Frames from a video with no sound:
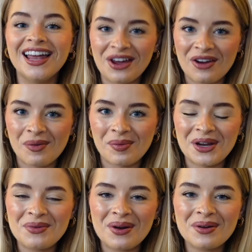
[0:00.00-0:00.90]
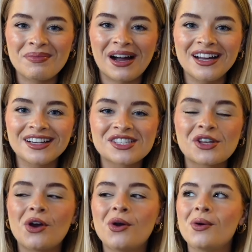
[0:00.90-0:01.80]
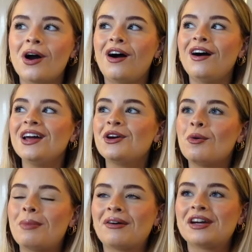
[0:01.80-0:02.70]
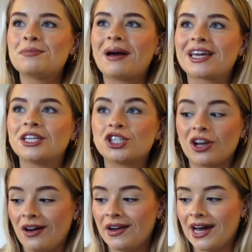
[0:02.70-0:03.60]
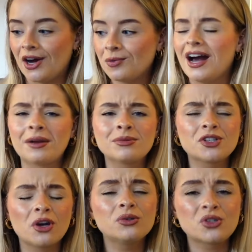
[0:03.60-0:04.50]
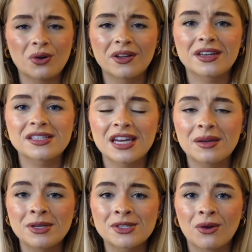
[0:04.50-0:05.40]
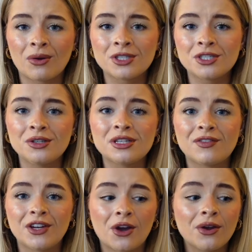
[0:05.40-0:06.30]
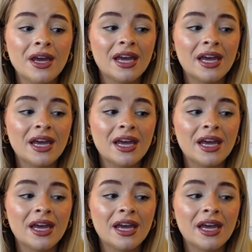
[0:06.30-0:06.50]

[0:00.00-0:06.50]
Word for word: Hello everybody, welcome back. So I got married back in July now, and I'm so sorry that it's taken me so long to do this video.